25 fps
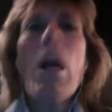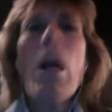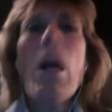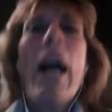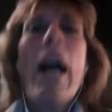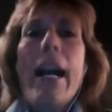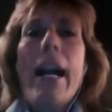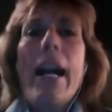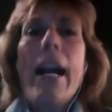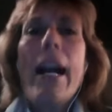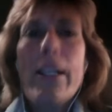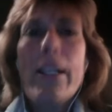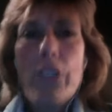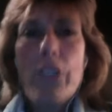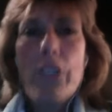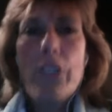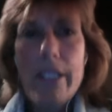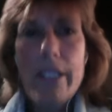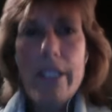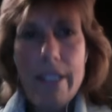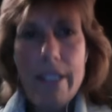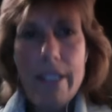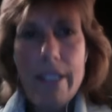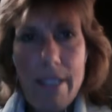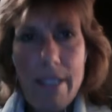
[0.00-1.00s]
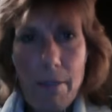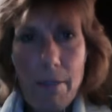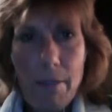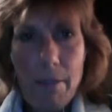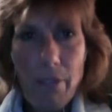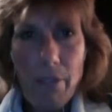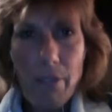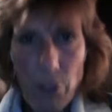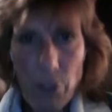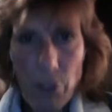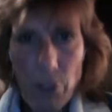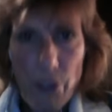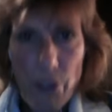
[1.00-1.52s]
I actually did some of
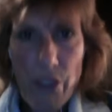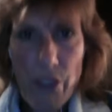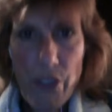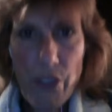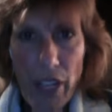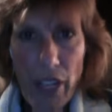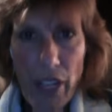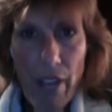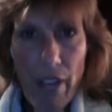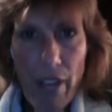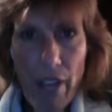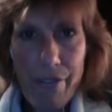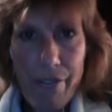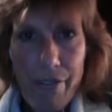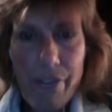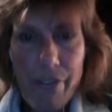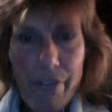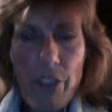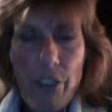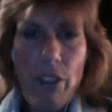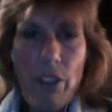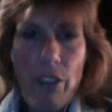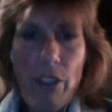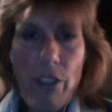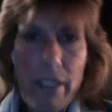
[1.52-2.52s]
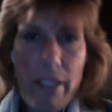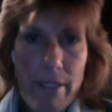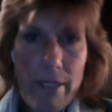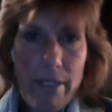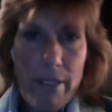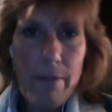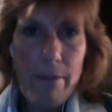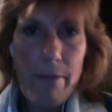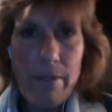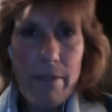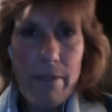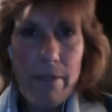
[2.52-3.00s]
her stuff, like some